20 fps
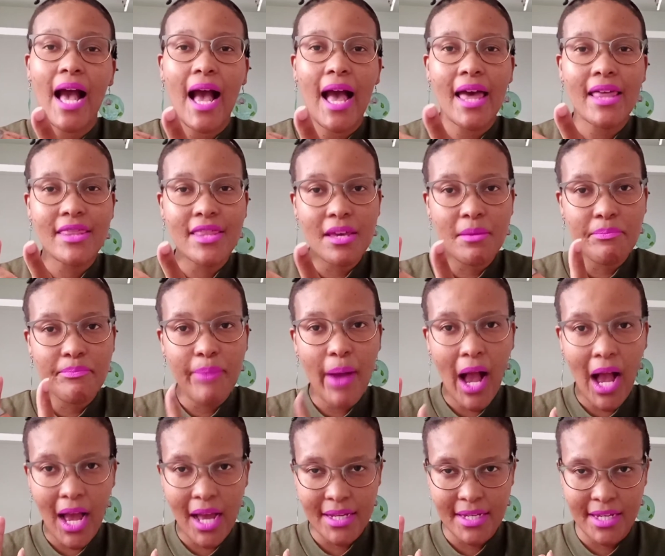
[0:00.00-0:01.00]
other
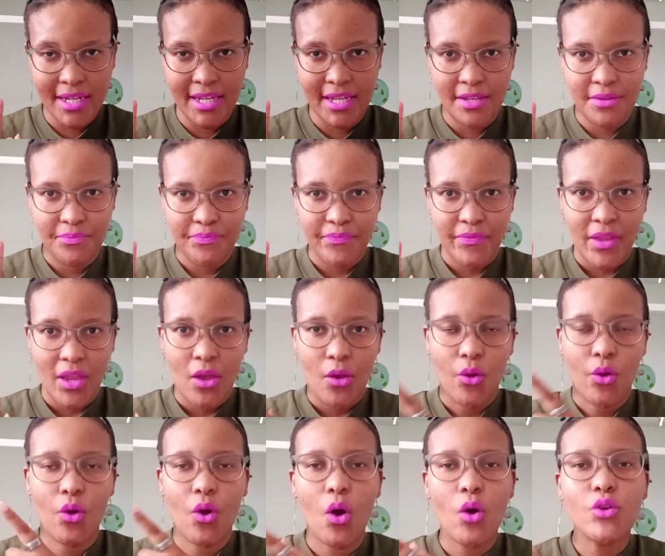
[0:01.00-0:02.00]
party
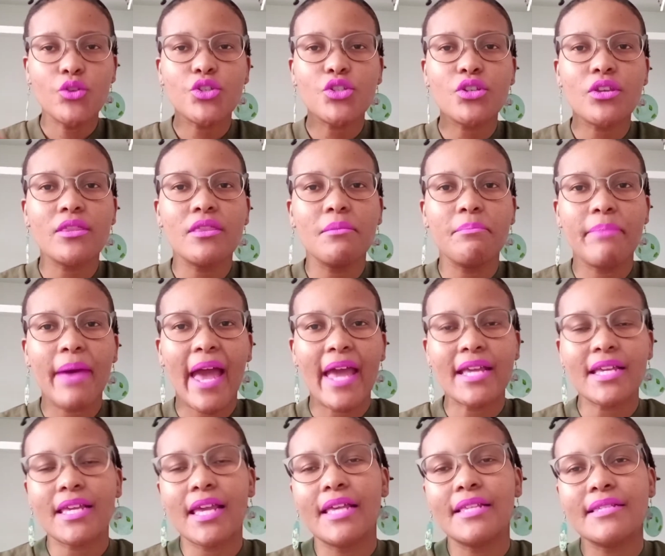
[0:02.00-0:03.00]
goes to the
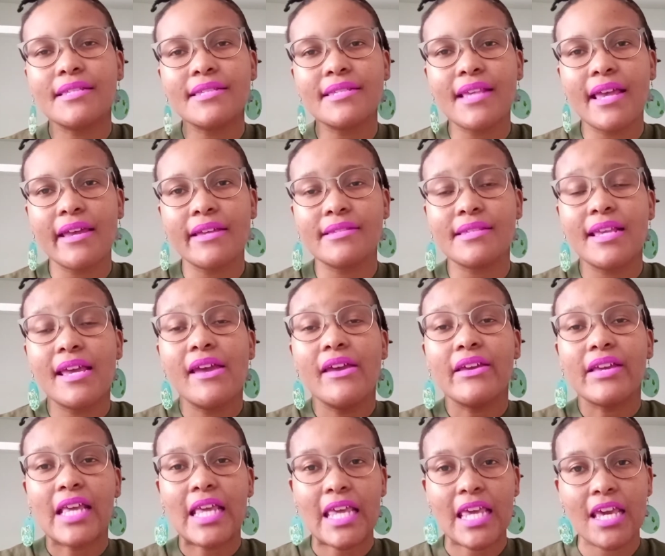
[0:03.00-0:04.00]
bank and says,
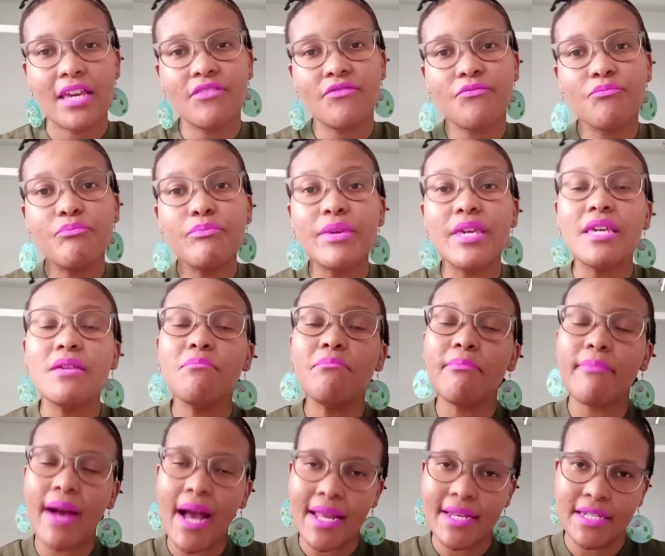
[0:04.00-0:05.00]
give me
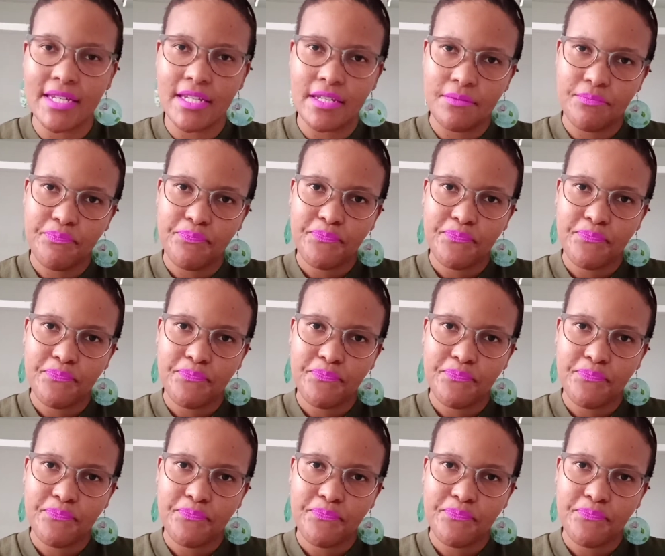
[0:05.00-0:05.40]
money.